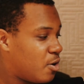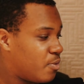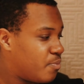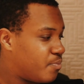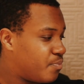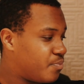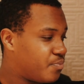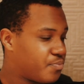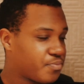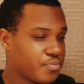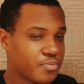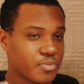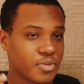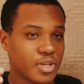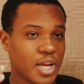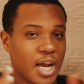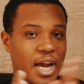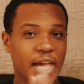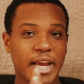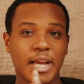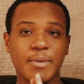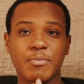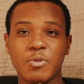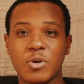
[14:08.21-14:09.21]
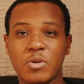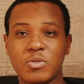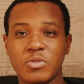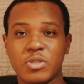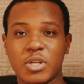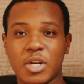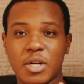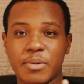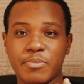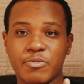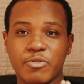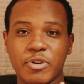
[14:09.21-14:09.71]
um, I am going to
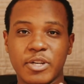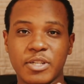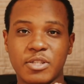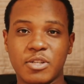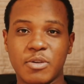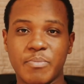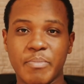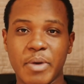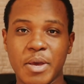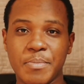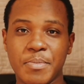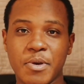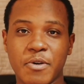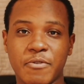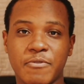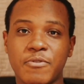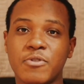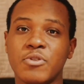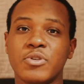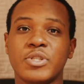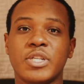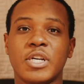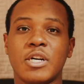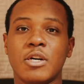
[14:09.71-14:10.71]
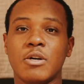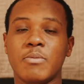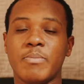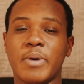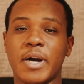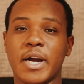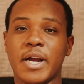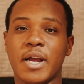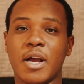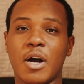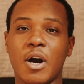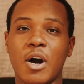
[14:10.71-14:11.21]
upgrade to maybe a 4
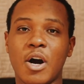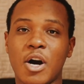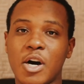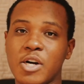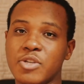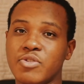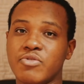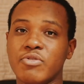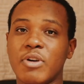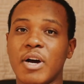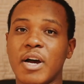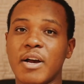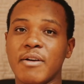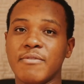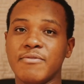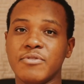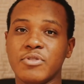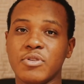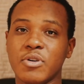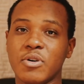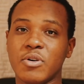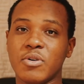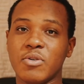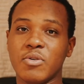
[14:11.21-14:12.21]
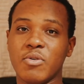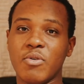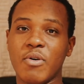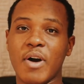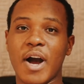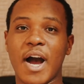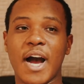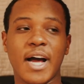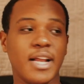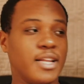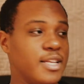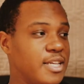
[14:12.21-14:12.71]
terabyte hard drive so
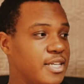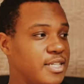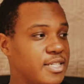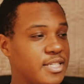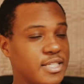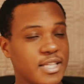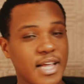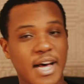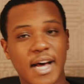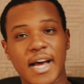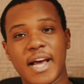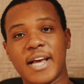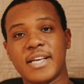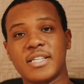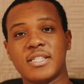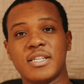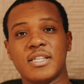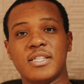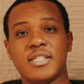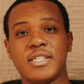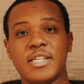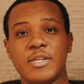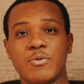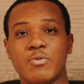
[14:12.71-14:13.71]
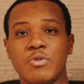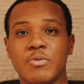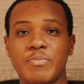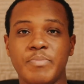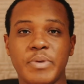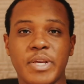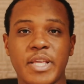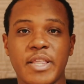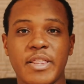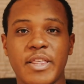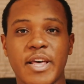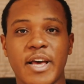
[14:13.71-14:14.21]
at least that SSD would be
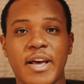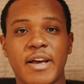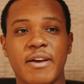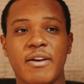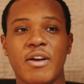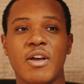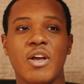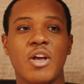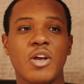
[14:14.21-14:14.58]
there